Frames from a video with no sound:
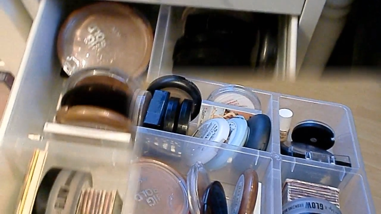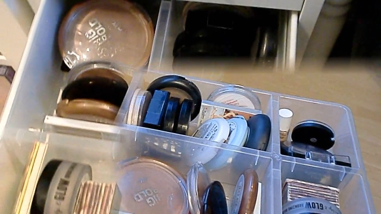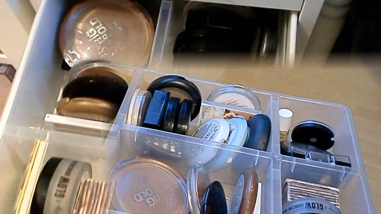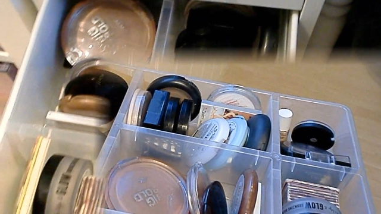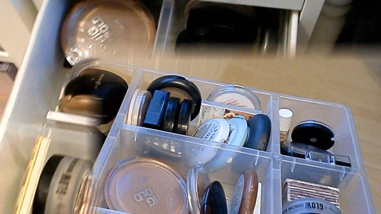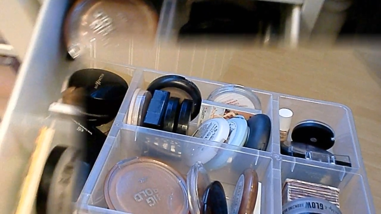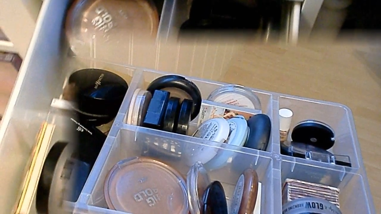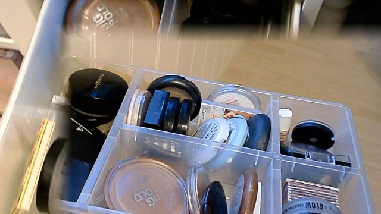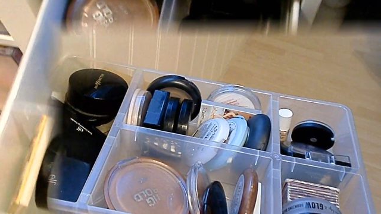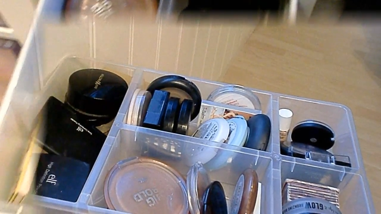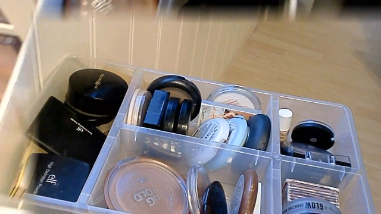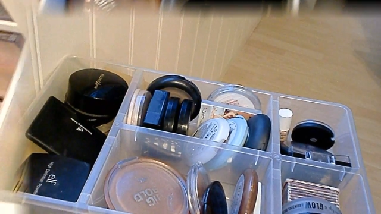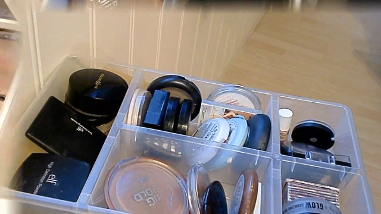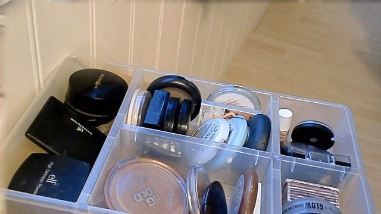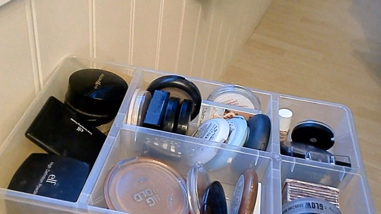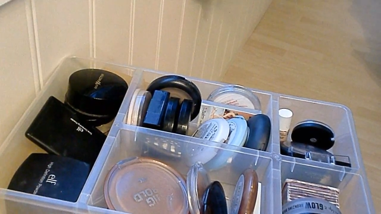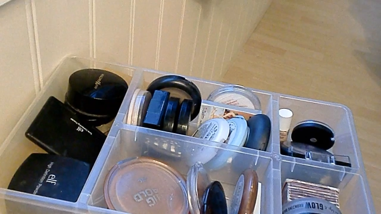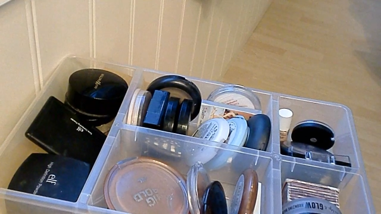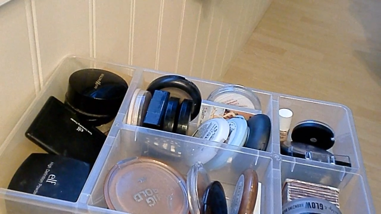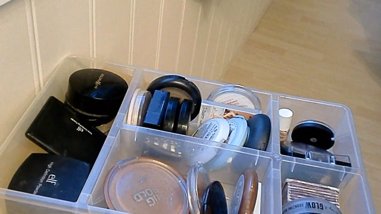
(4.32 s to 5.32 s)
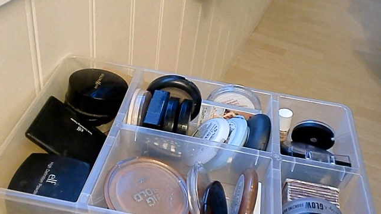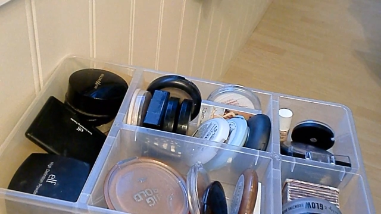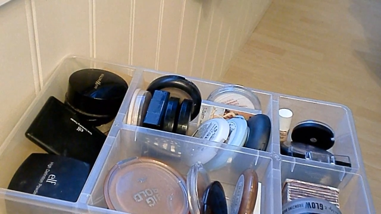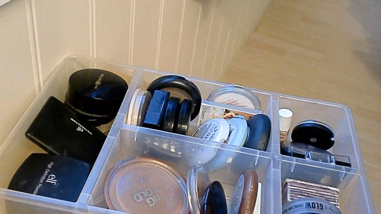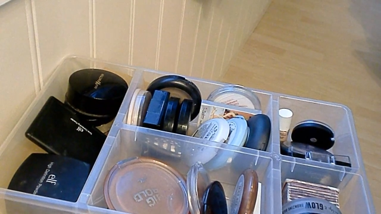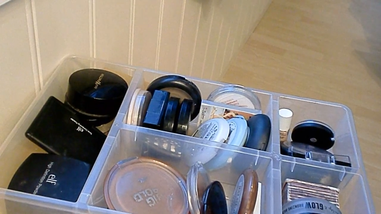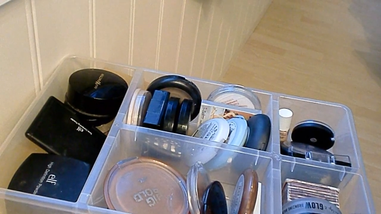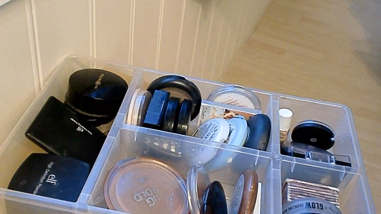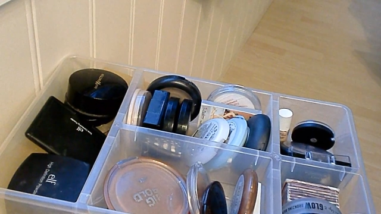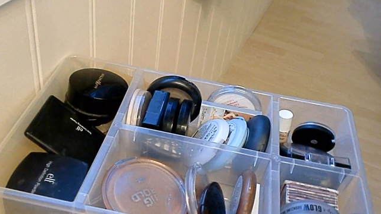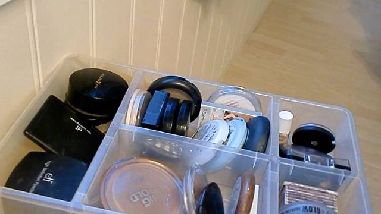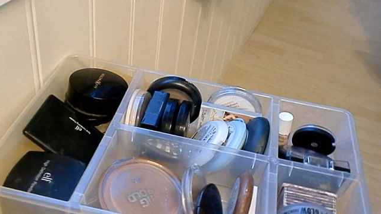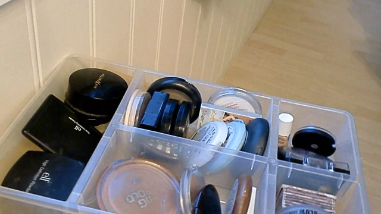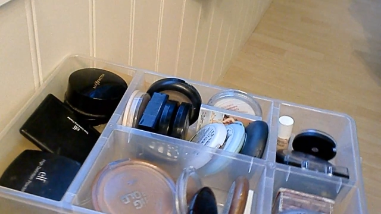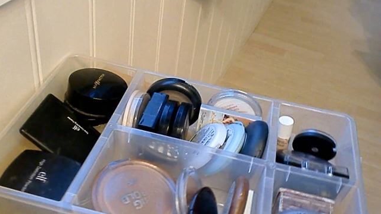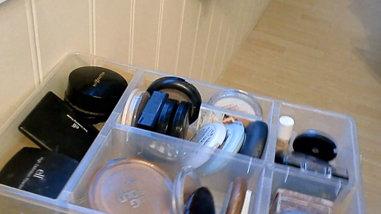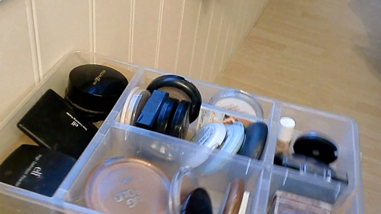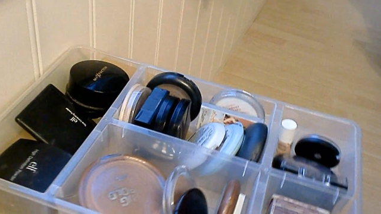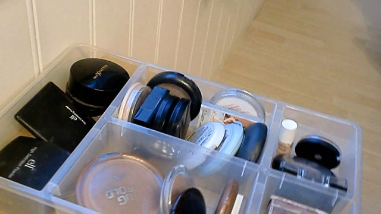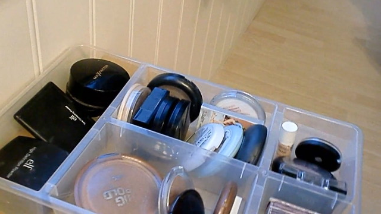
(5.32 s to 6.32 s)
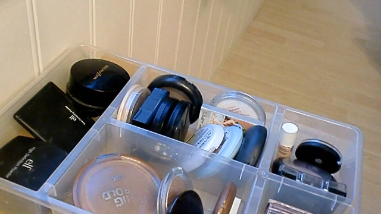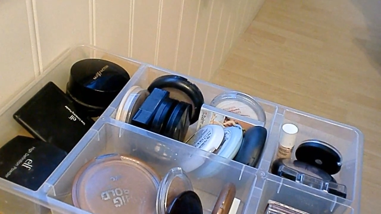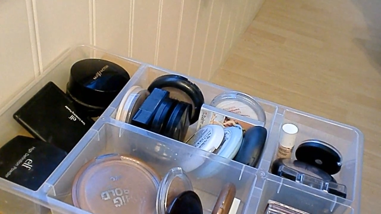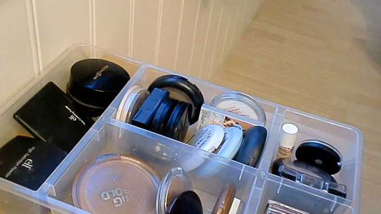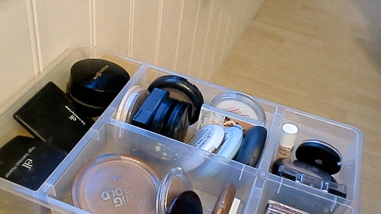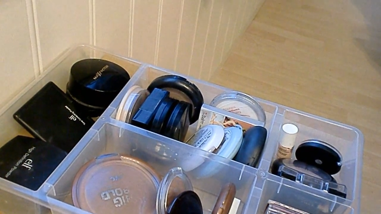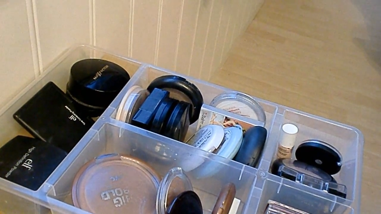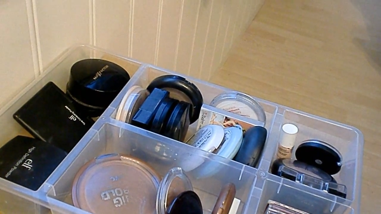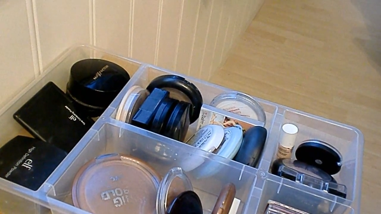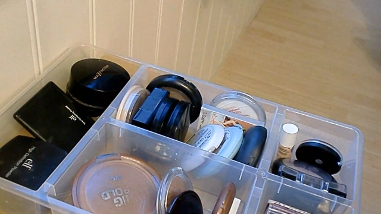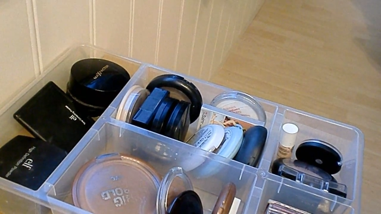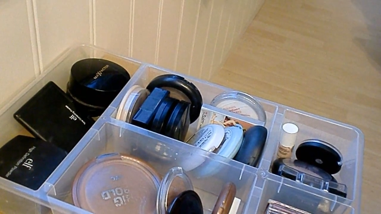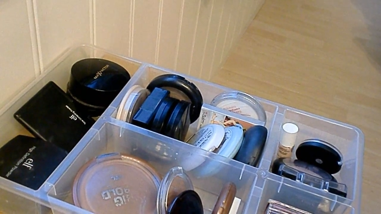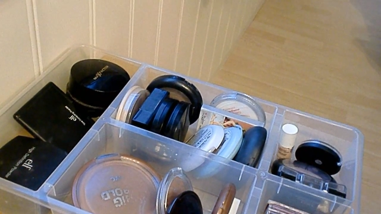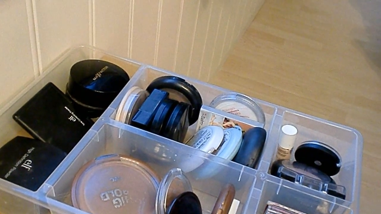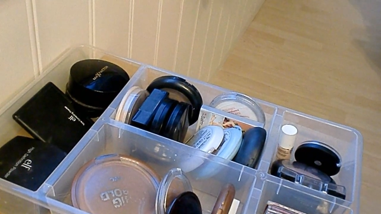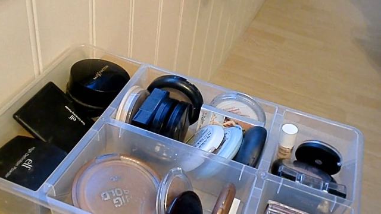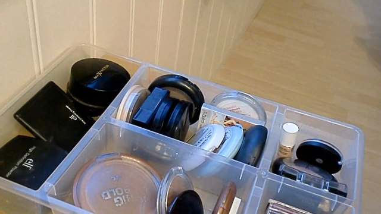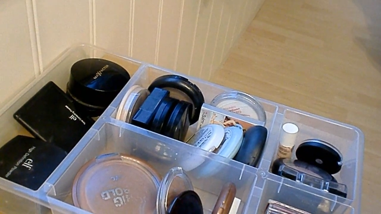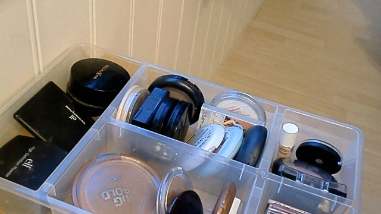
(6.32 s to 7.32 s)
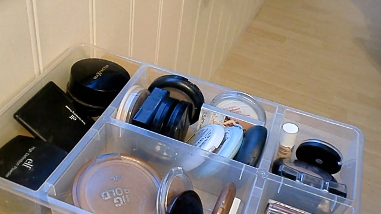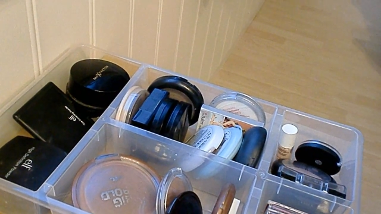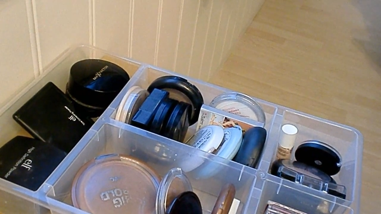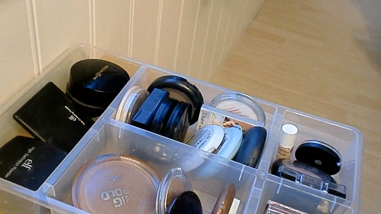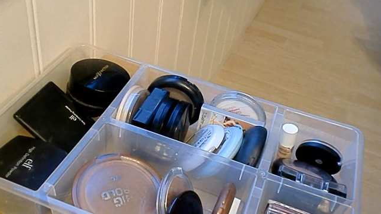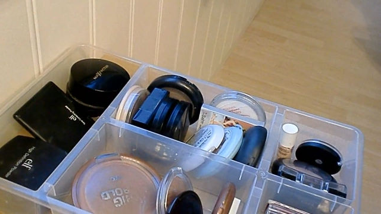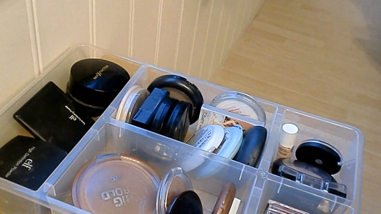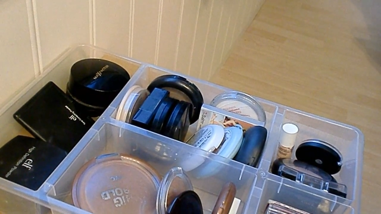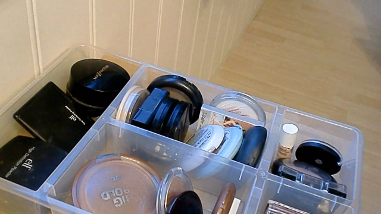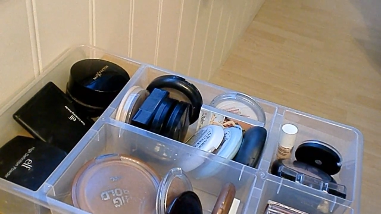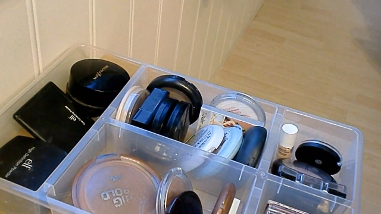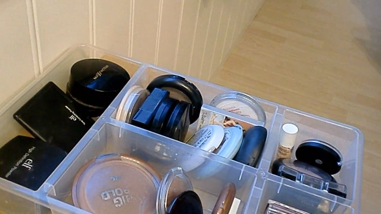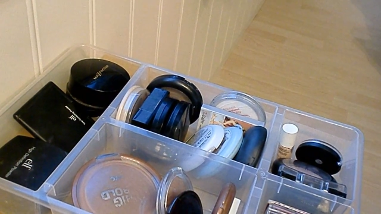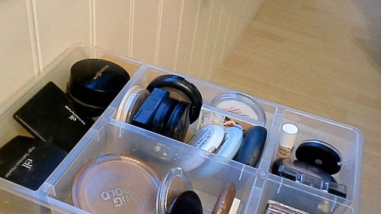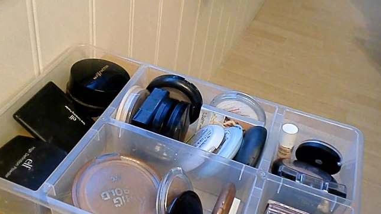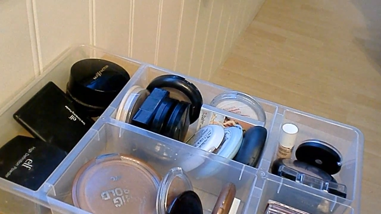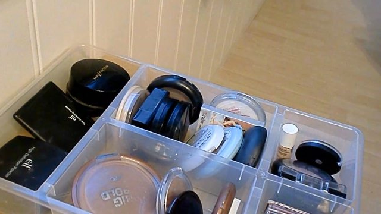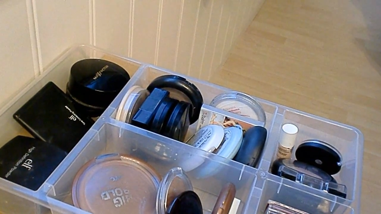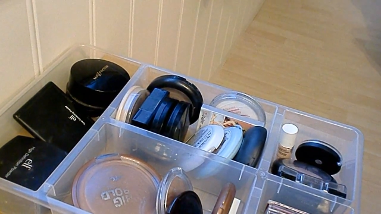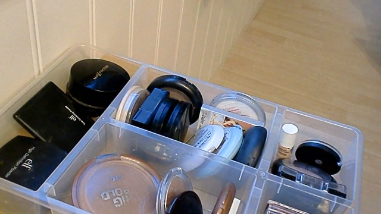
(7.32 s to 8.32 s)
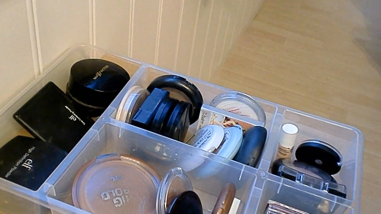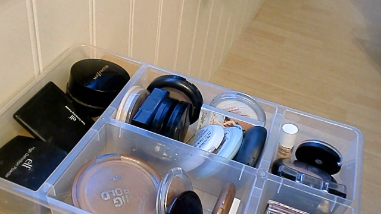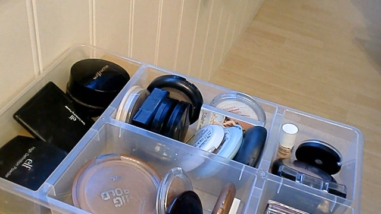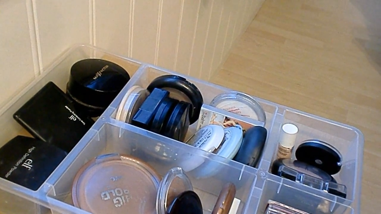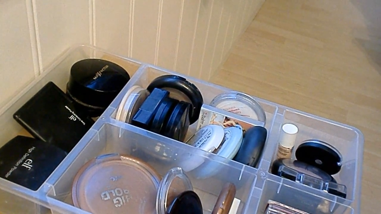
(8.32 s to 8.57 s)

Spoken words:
[unreadable: no face in view]